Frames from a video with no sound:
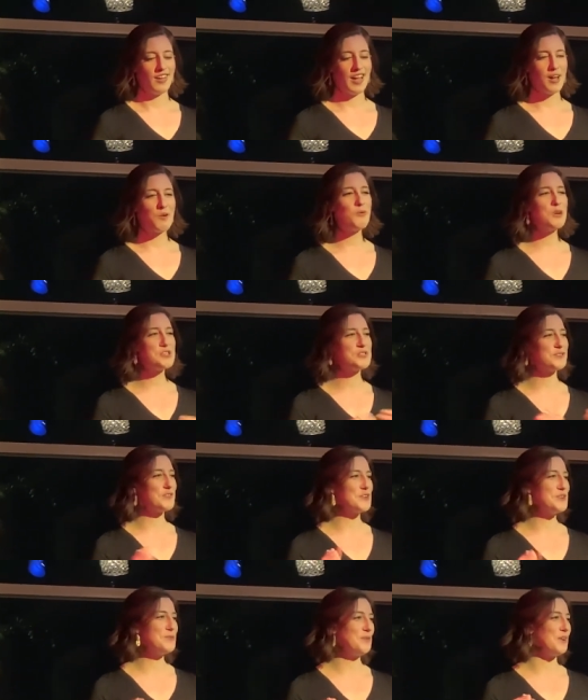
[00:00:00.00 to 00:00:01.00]
I wish
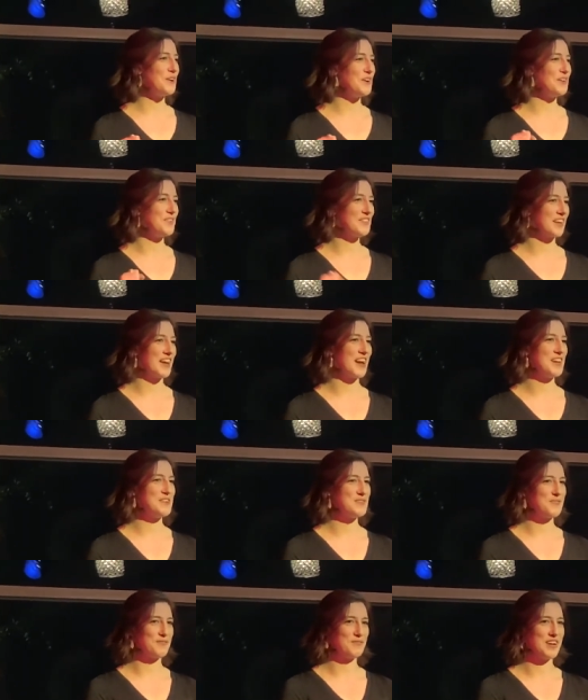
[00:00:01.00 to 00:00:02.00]
for you all the kind
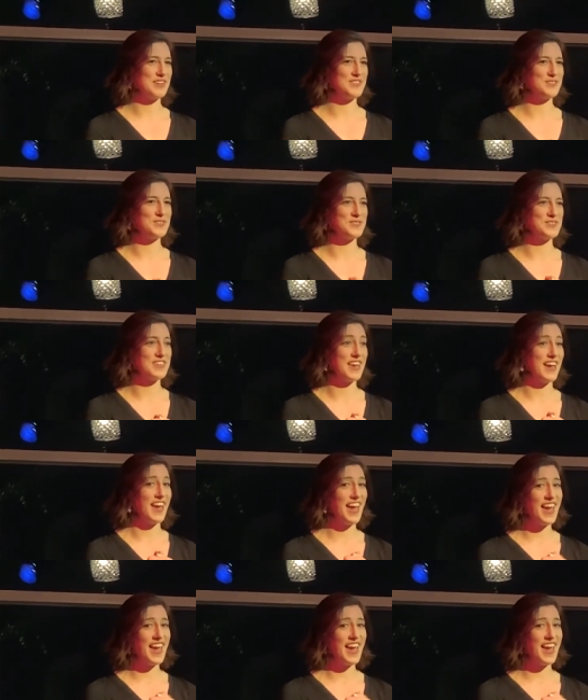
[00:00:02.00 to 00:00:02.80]
of friends who say,